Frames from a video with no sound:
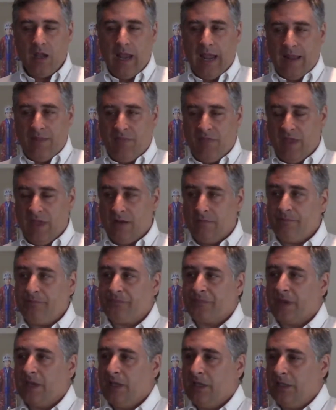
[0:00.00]
And
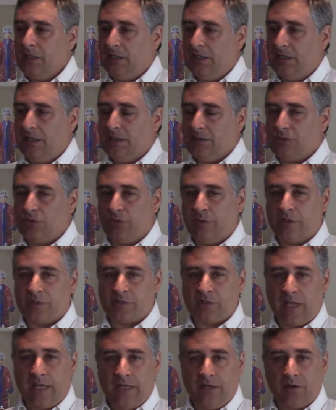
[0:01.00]
then he, 2
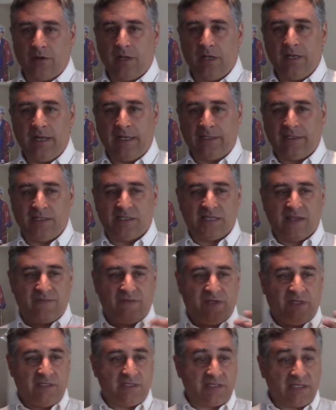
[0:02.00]
years later, in
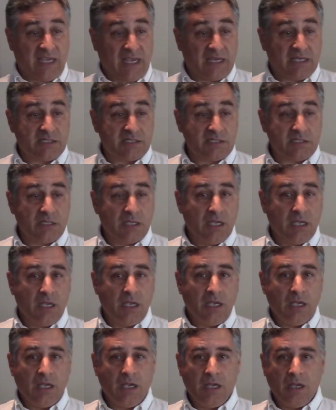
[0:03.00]
1976,
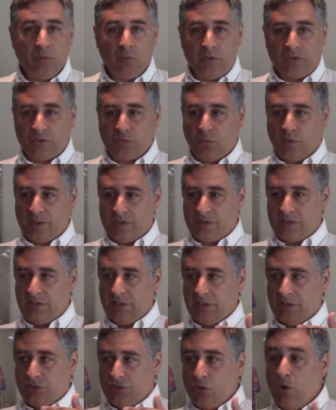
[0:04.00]
which was the
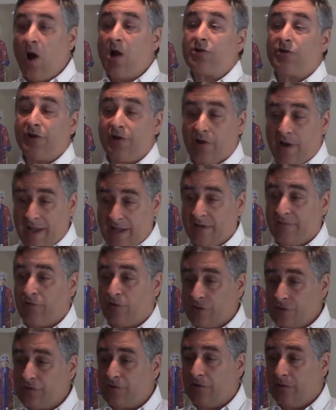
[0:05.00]
200-year
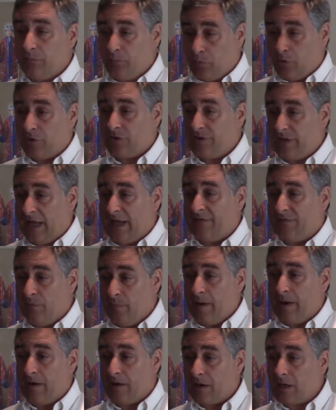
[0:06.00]
anniversary, birthday of
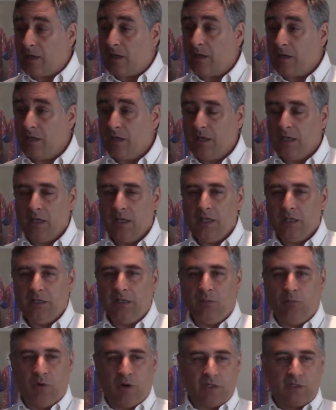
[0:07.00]
America, he
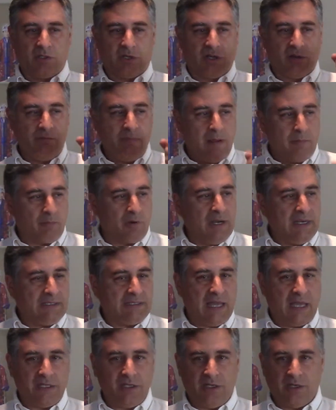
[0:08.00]
wanted to commemorate
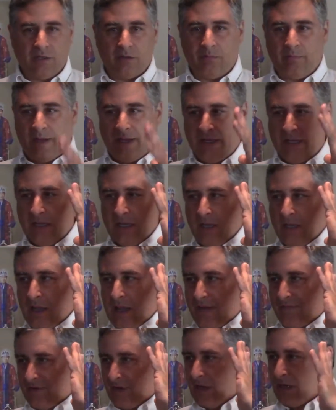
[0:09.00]
that year by
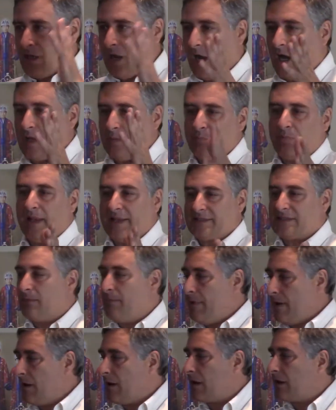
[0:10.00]
having a God Bless
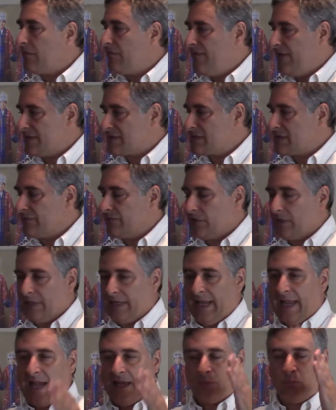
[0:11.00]
America festival, and
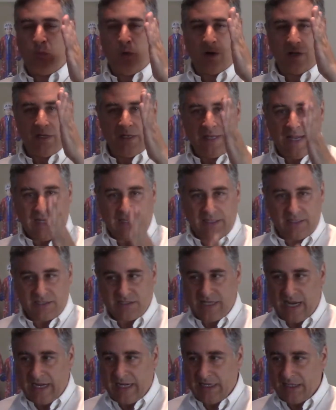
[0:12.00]
he had one in Yankee
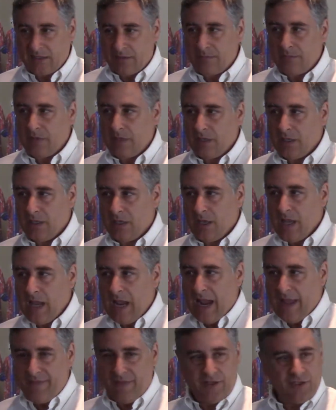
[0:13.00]
Stadium.
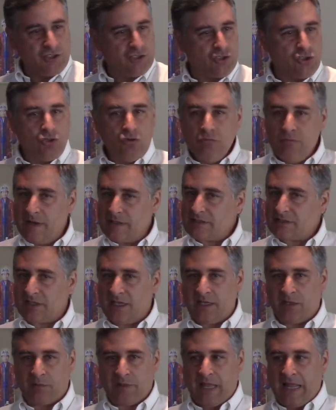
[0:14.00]
And then just 2 months
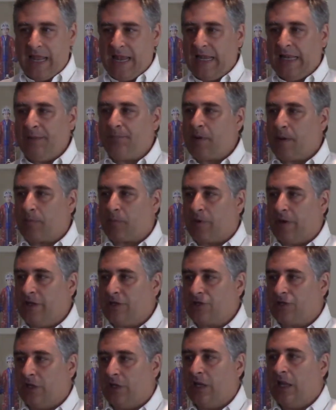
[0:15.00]
later, without any
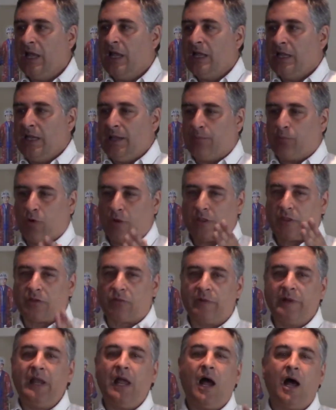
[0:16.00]
preparation, he brought
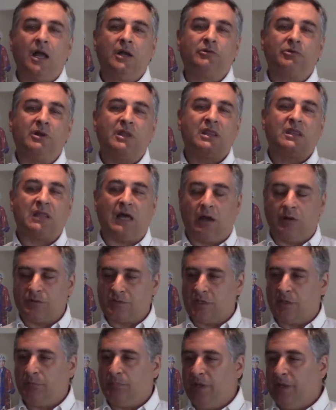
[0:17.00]

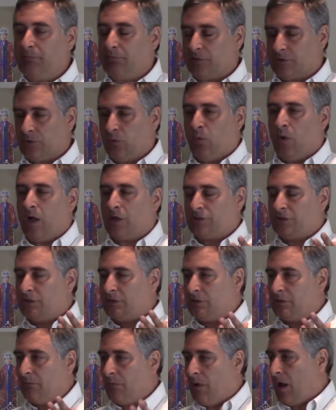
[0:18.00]
300,000 people to
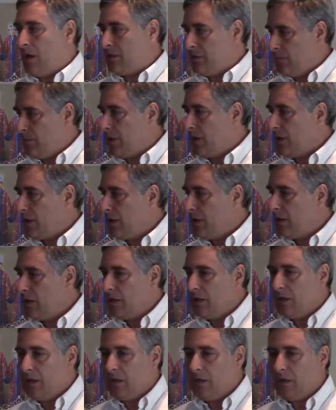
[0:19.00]
Washington Monument
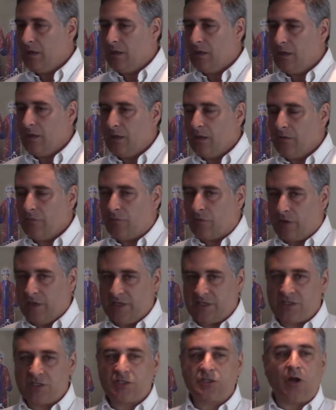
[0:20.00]
for a
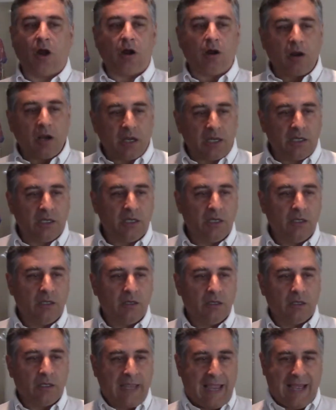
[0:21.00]
historic
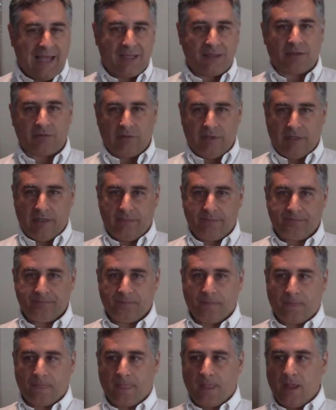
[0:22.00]
gathering
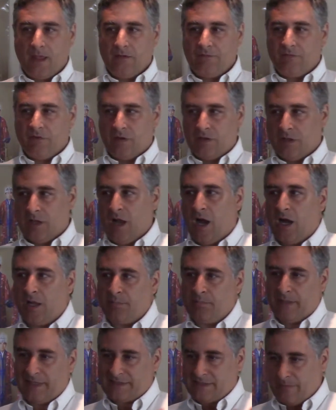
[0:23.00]
for the
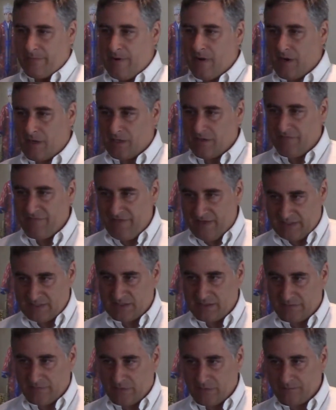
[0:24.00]
God Bless America
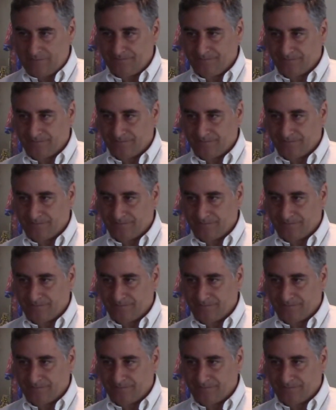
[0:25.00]
festival.